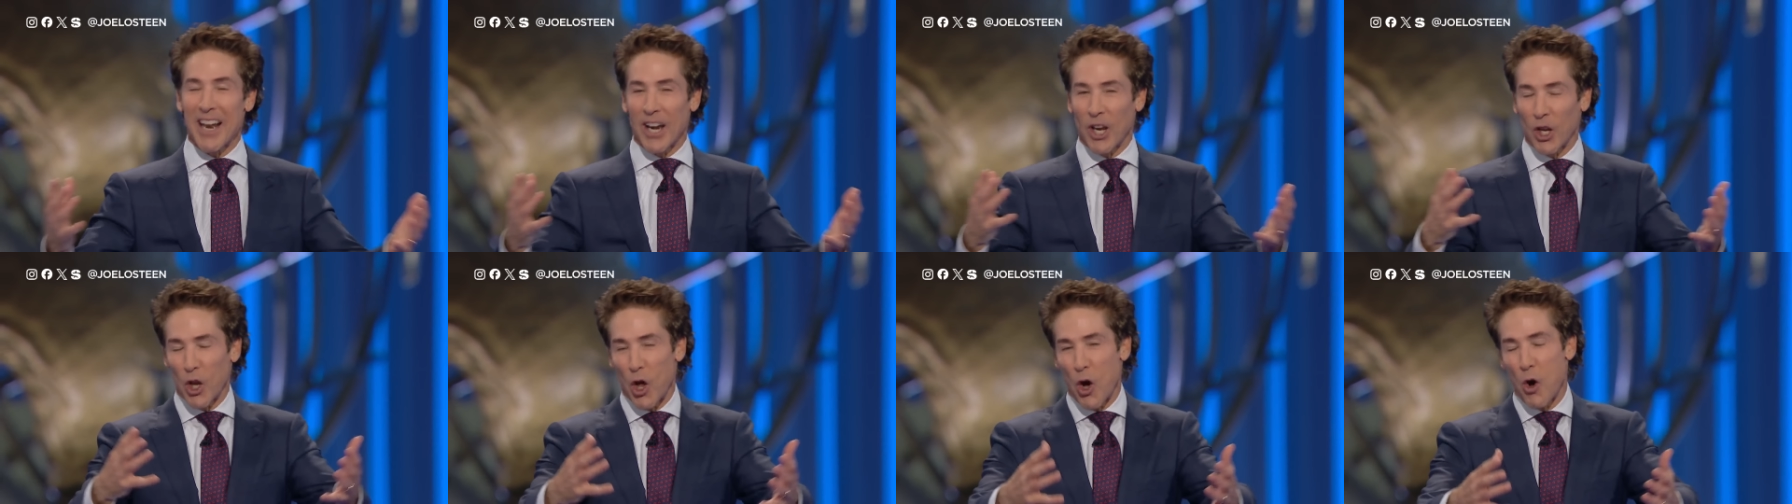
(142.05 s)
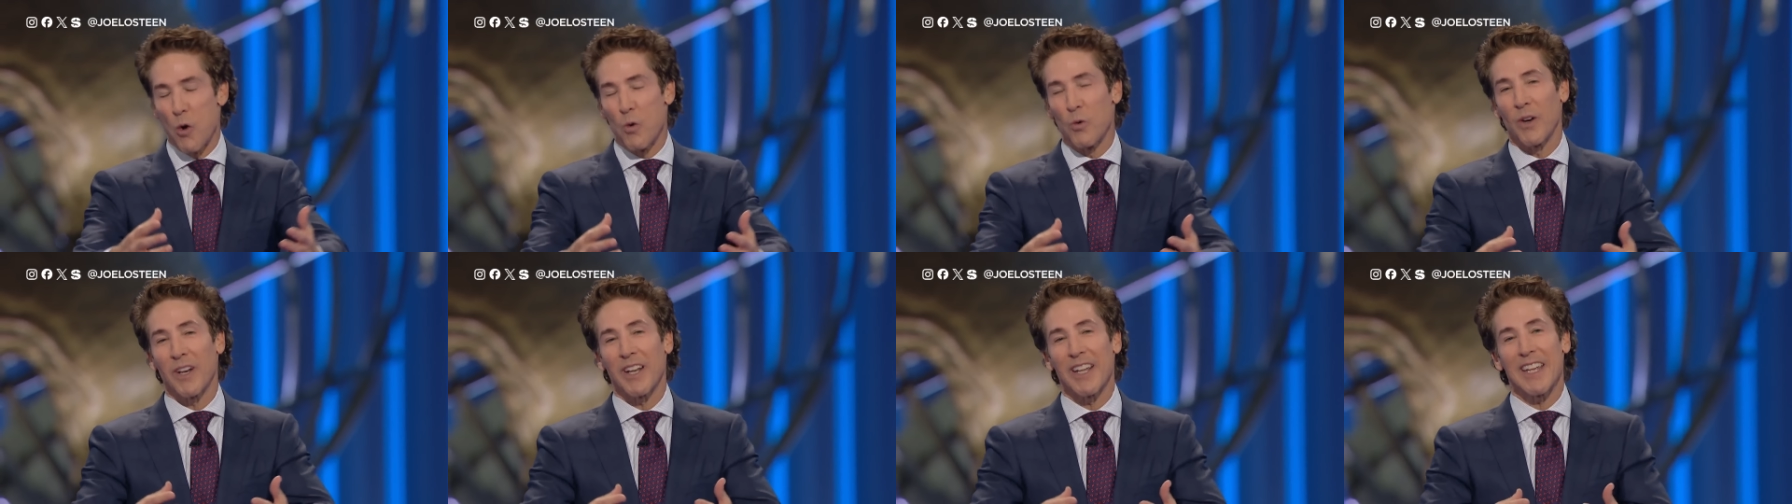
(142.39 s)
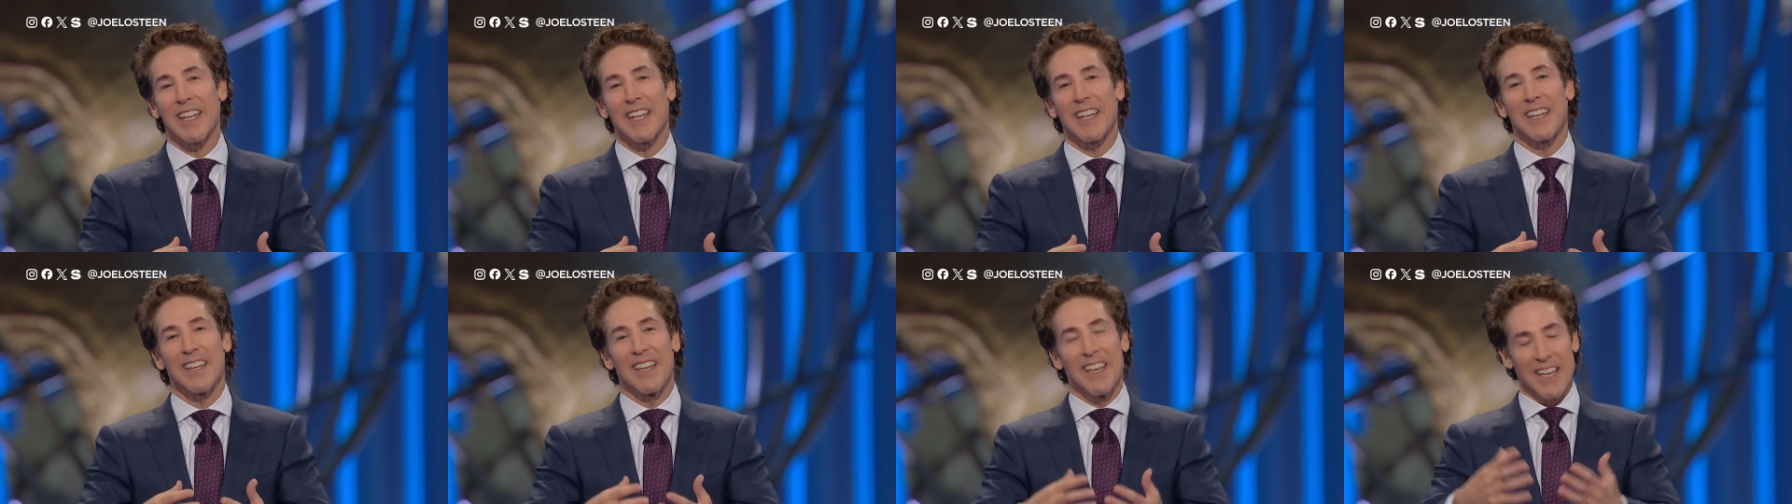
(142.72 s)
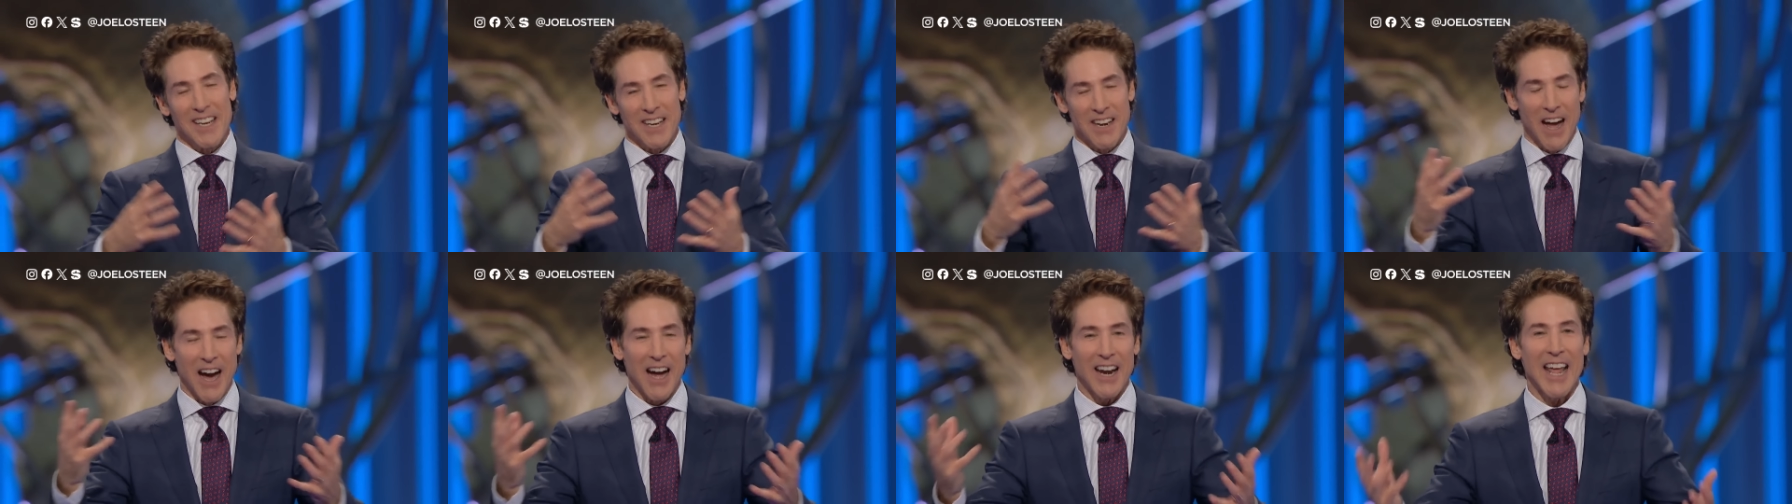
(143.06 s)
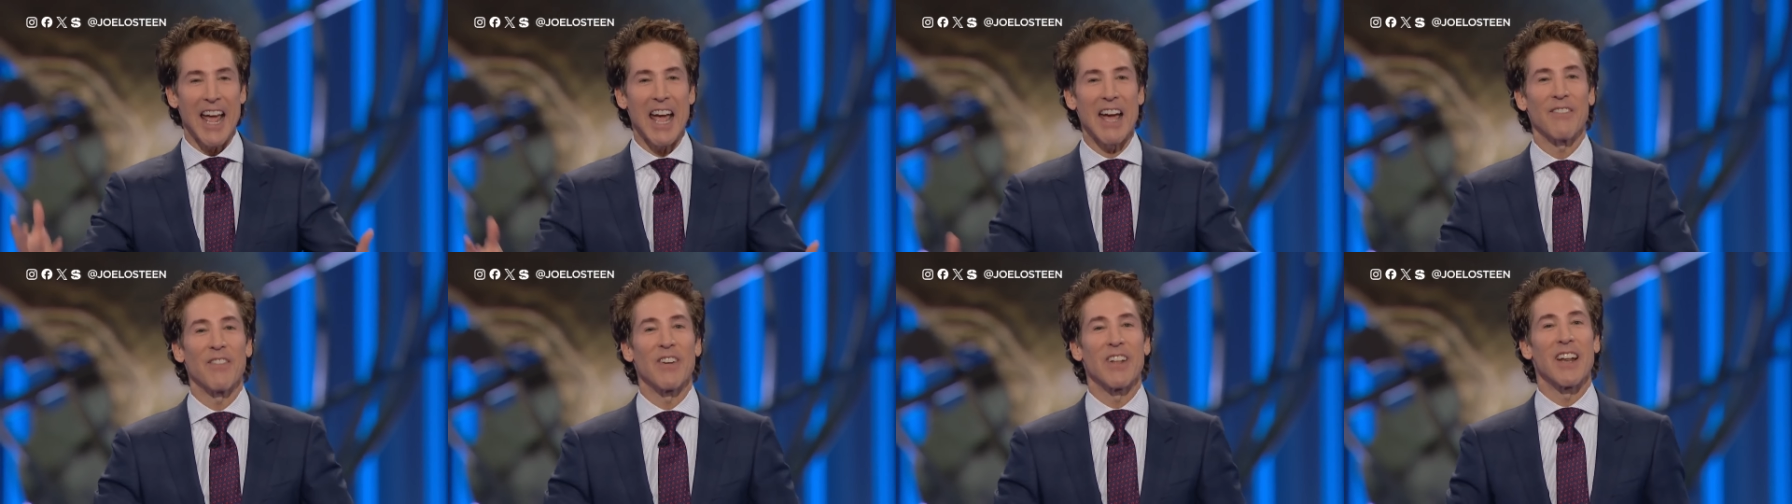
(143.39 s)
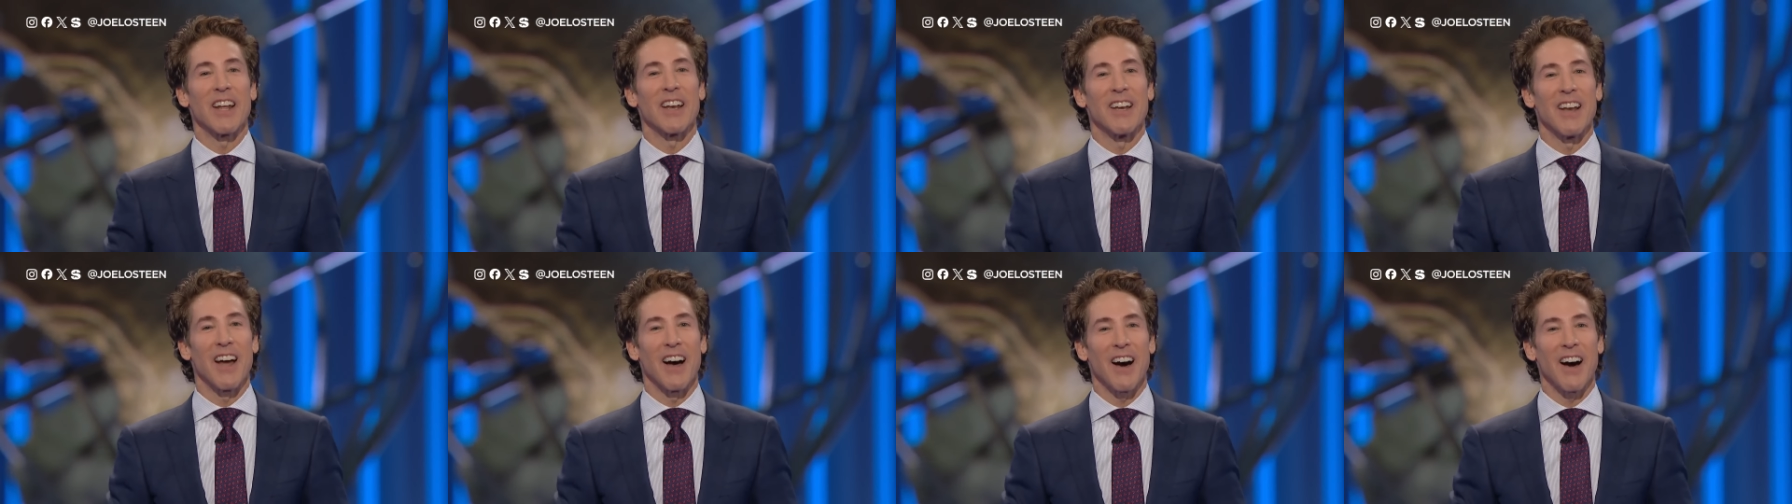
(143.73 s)
lonely, not having
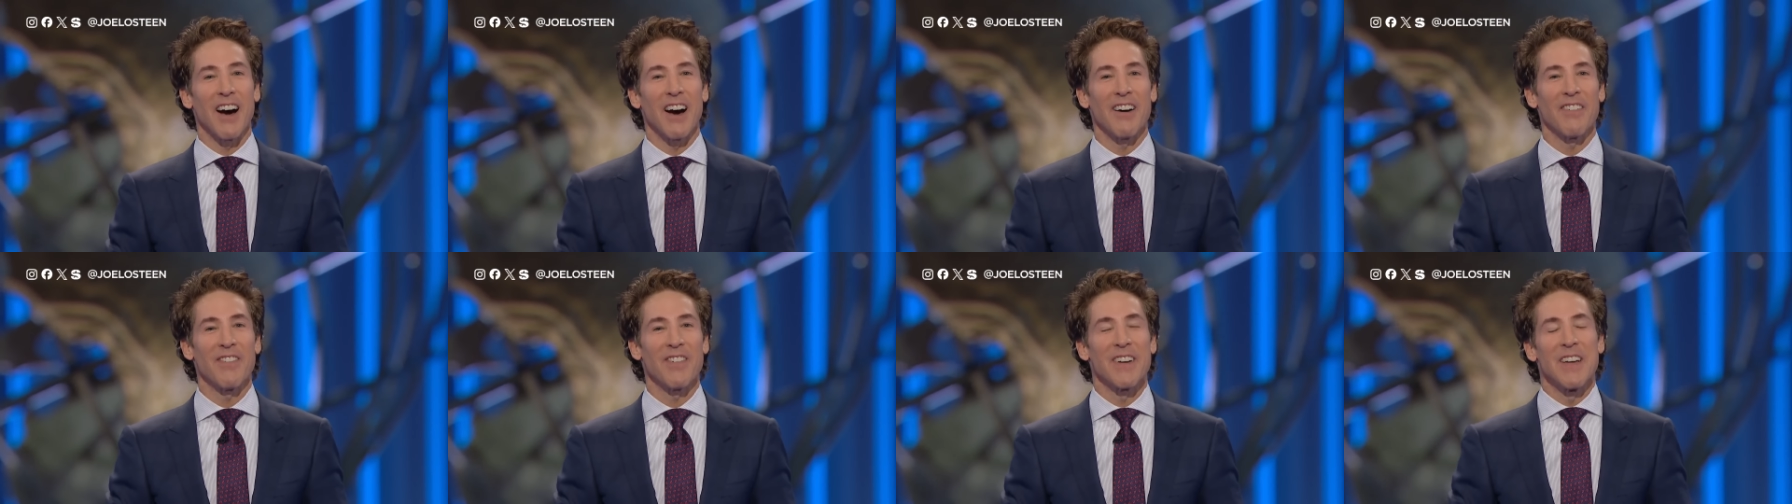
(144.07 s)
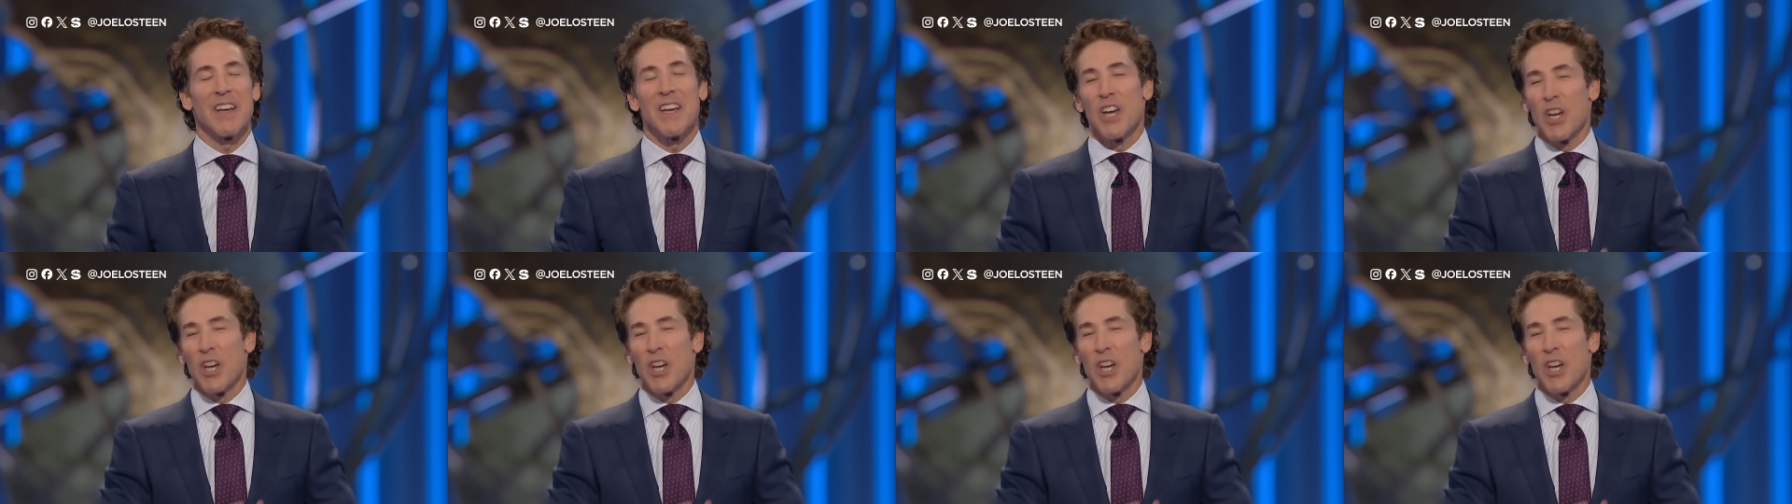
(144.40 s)
enough.